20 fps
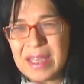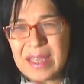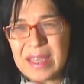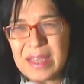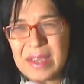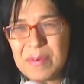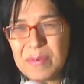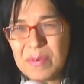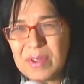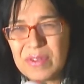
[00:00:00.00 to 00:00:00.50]

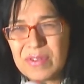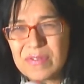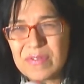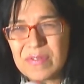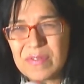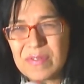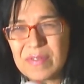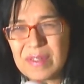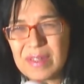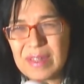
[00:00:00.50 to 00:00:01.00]
it
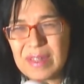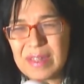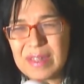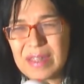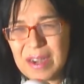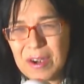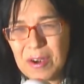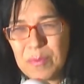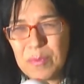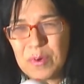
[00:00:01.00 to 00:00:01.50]
was,
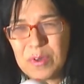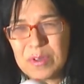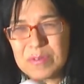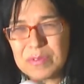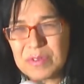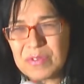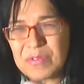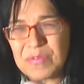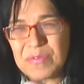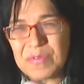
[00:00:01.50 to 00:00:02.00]
the Arab world
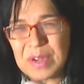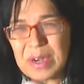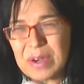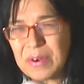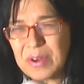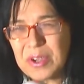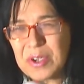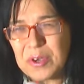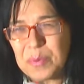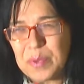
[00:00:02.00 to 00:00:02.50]
was
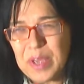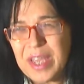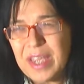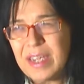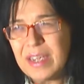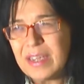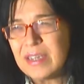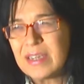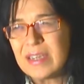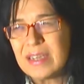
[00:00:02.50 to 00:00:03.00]
very
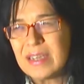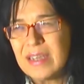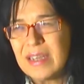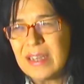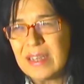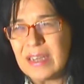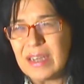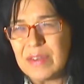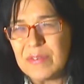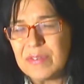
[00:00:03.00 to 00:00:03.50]
opaque
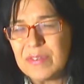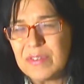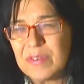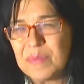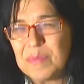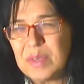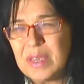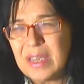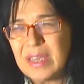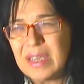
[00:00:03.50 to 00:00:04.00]
to
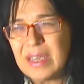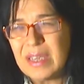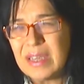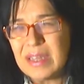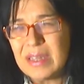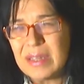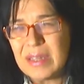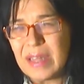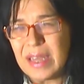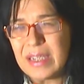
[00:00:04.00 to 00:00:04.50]
me,
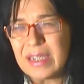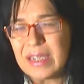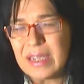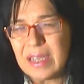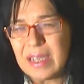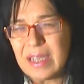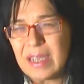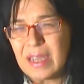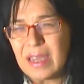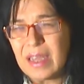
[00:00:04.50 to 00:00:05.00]

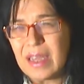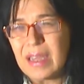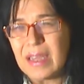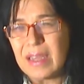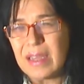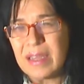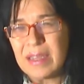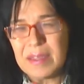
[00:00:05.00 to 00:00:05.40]
like in